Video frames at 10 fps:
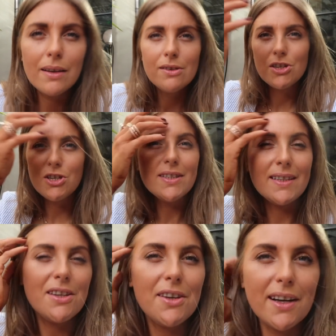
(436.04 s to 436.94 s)
Just
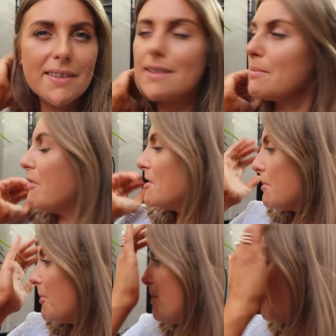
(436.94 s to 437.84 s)
using you guys as a mirror,
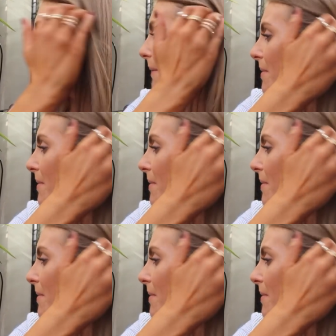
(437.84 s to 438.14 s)
don't worry about